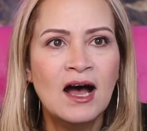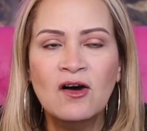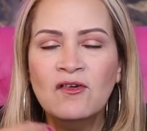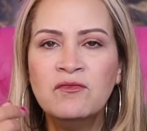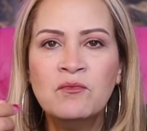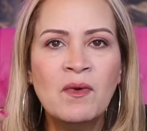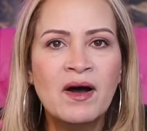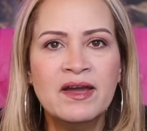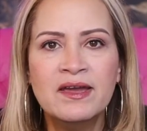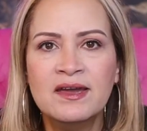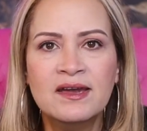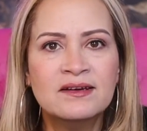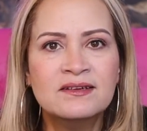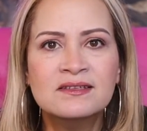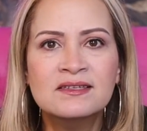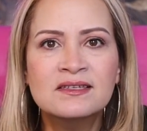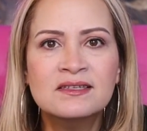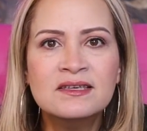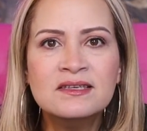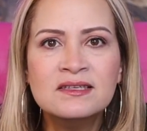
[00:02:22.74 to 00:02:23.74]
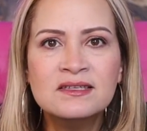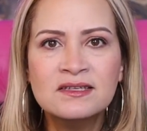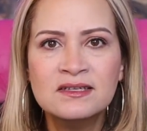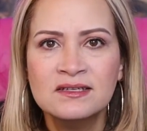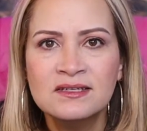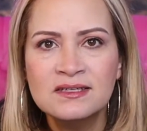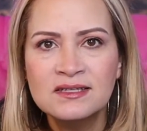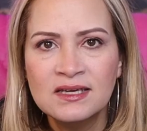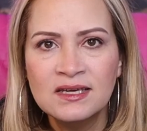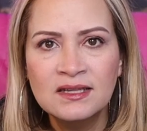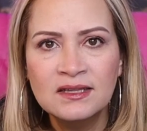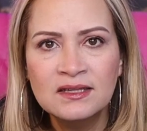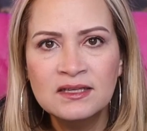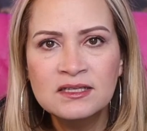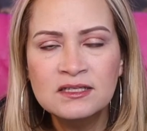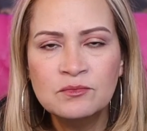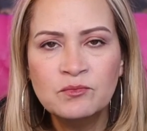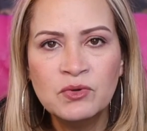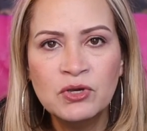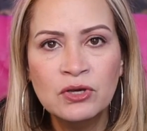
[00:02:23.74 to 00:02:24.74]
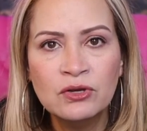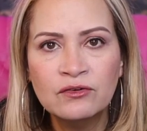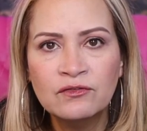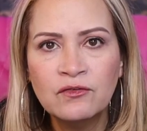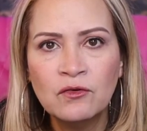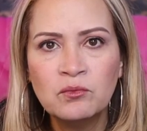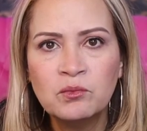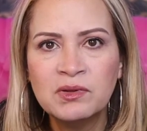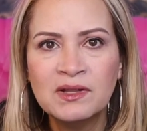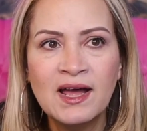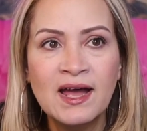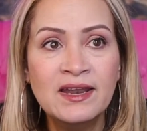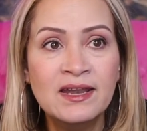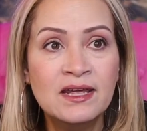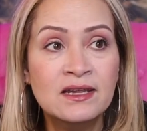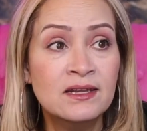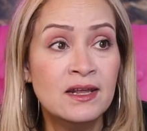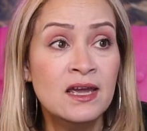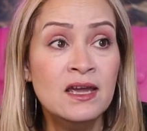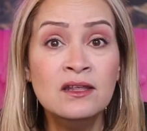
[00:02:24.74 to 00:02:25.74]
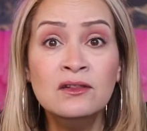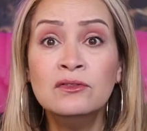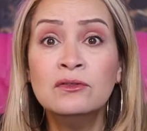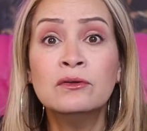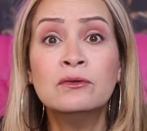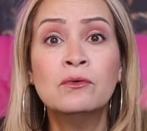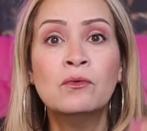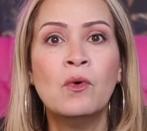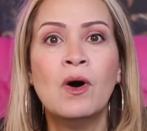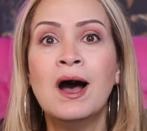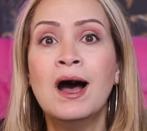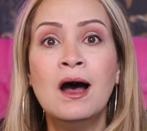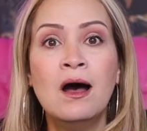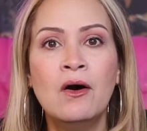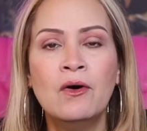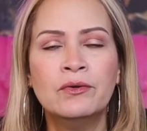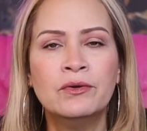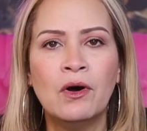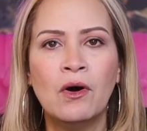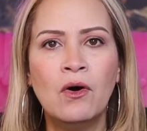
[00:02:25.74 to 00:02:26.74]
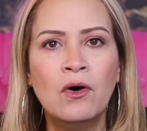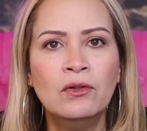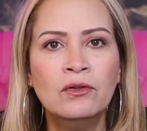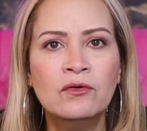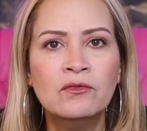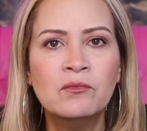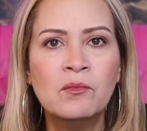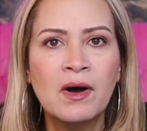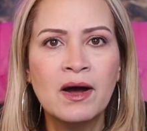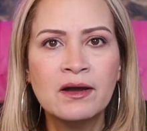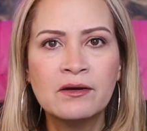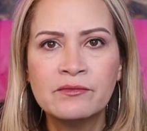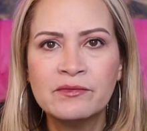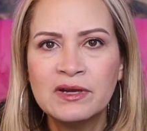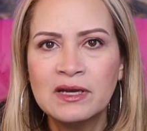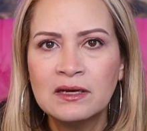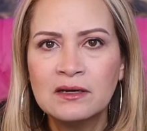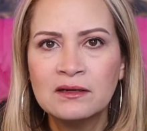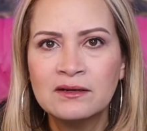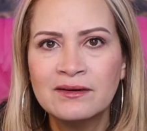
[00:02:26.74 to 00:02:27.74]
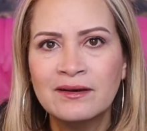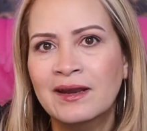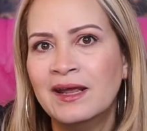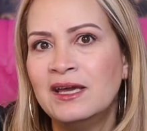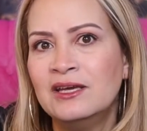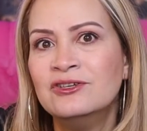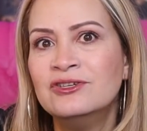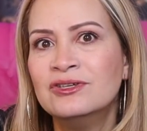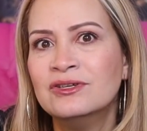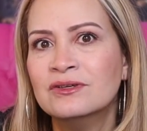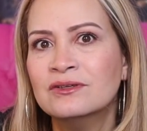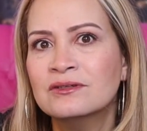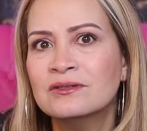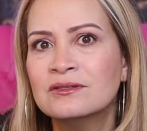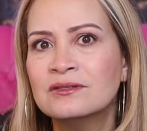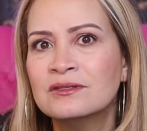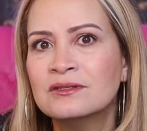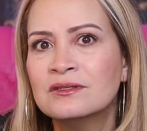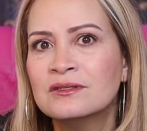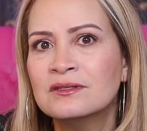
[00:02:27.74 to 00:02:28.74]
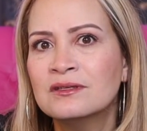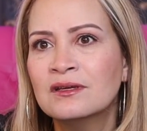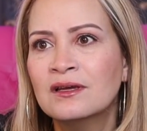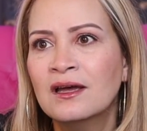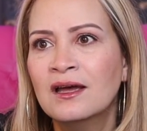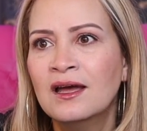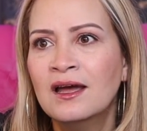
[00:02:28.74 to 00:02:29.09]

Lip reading: of my existence in this beautiful planet and throughout all of my reincarnations.